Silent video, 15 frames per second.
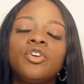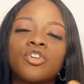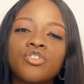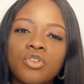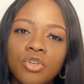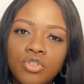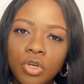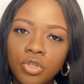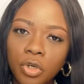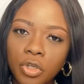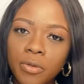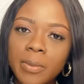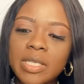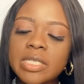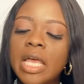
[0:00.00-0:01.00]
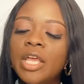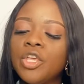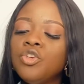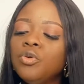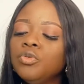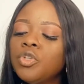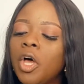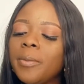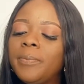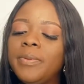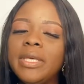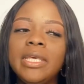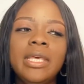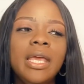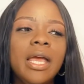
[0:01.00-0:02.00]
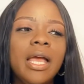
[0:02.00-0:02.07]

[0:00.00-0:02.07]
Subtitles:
your structure documents. You will not be